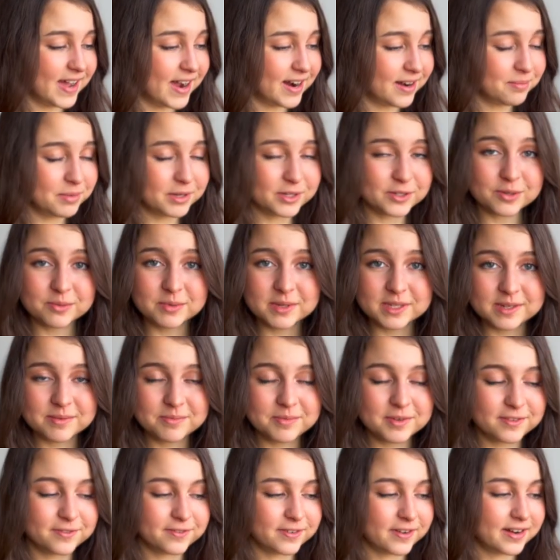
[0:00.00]
Arbitrum is a
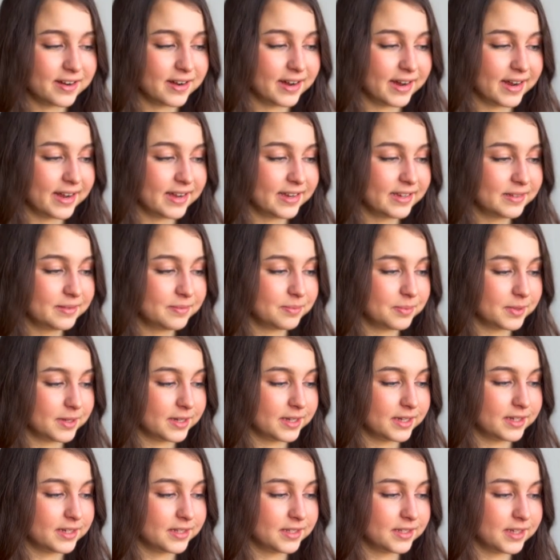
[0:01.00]
bit far ahead,
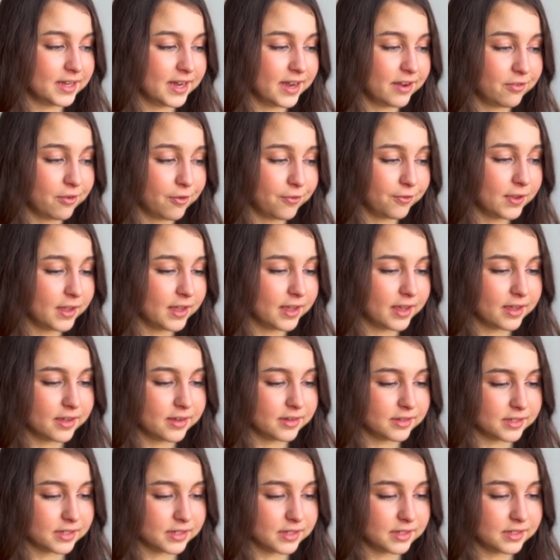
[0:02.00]
but everything
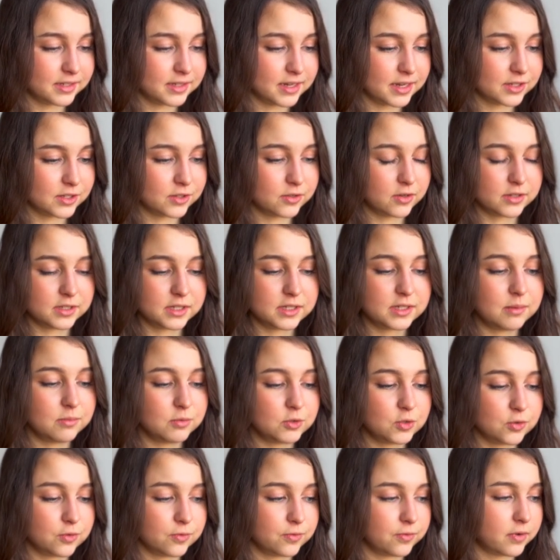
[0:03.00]
else, it does not seem
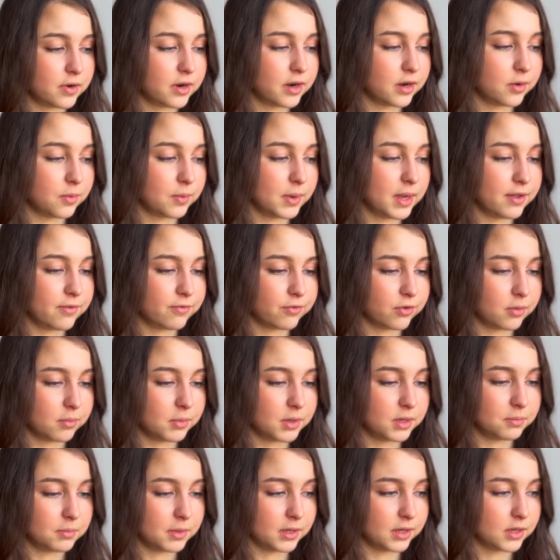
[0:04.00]
too far away from
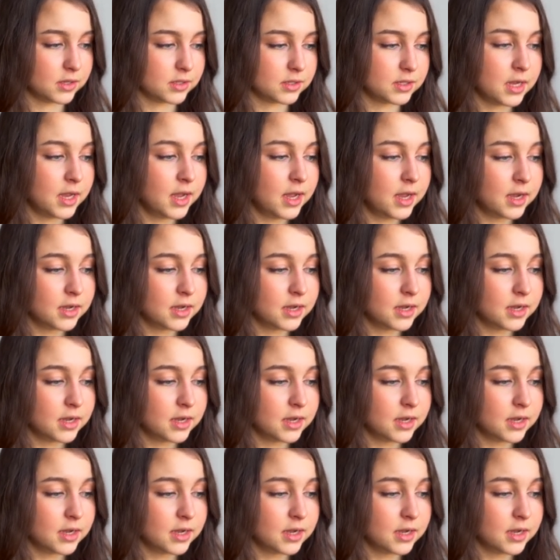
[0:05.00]
it, because